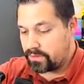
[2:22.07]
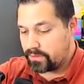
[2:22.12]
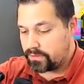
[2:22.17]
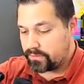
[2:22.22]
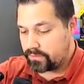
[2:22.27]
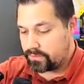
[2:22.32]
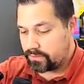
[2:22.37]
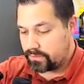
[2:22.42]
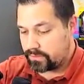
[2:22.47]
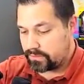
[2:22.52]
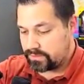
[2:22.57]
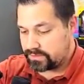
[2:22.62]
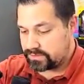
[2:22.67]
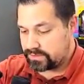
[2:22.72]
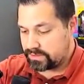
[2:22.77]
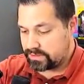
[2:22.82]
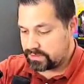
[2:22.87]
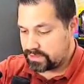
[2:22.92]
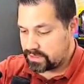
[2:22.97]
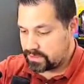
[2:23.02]
So let's
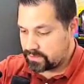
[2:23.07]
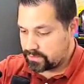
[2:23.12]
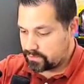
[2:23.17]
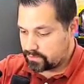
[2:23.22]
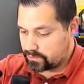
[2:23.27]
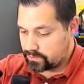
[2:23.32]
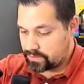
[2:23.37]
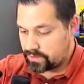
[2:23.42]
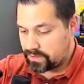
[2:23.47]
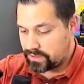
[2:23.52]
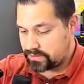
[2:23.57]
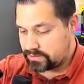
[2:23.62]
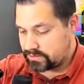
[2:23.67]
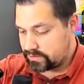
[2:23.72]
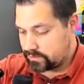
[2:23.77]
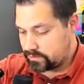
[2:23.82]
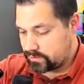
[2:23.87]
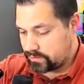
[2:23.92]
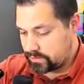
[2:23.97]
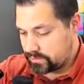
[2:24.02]
get that code card out to
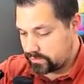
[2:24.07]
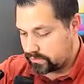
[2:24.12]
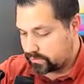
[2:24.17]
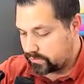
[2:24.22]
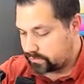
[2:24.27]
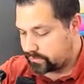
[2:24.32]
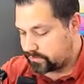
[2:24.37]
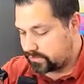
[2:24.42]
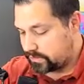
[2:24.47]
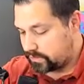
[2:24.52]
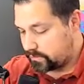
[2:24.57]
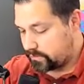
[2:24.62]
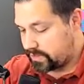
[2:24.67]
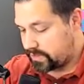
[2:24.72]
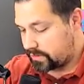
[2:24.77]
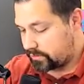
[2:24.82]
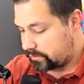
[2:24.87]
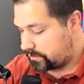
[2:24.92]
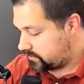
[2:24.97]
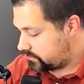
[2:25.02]
you. Oh, a little upside down
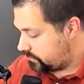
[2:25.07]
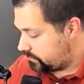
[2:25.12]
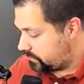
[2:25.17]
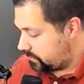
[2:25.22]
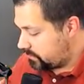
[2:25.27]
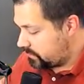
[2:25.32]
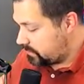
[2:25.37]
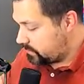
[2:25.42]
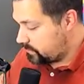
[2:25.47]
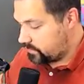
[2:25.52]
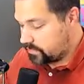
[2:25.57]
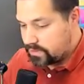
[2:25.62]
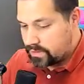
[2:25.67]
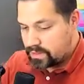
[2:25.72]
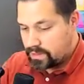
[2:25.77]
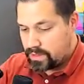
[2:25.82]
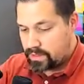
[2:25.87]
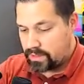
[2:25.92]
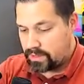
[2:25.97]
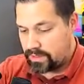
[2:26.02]
backwards. There we go.
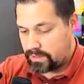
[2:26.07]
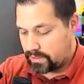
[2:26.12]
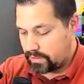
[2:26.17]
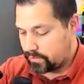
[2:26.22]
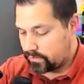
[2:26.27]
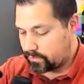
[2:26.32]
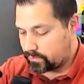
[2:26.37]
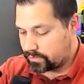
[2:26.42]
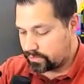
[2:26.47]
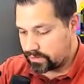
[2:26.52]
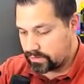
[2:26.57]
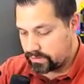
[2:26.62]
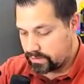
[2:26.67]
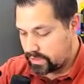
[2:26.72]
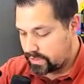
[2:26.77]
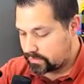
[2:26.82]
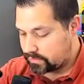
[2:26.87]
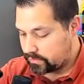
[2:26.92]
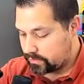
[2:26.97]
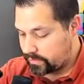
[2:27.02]
And we're going to
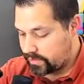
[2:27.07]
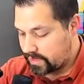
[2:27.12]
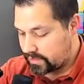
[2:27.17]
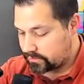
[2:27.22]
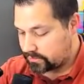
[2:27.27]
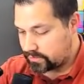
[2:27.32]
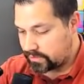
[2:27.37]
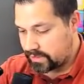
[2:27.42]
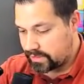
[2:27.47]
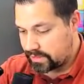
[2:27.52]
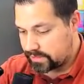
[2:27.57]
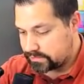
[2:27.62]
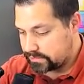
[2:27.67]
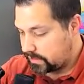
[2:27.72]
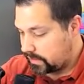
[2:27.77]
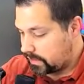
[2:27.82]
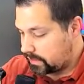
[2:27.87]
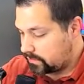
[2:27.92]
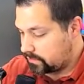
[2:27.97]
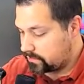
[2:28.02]
not do the pack trick like I
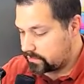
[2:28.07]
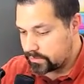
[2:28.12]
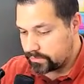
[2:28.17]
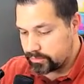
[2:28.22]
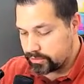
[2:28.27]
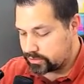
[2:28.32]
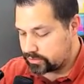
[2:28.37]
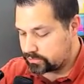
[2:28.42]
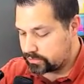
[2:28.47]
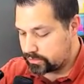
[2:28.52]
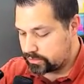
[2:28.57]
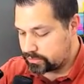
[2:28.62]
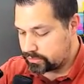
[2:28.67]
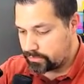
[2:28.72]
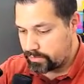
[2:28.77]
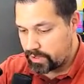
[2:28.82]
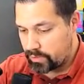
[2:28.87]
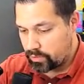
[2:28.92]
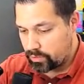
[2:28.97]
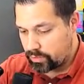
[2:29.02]
said. I'm going to stick
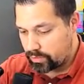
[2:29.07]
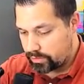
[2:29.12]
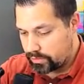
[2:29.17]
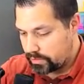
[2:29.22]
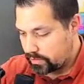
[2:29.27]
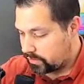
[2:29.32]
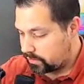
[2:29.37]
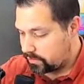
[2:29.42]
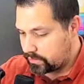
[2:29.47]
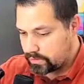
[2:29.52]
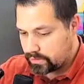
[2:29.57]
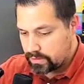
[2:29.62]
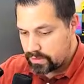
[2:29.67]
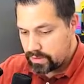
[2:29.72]
to my word here.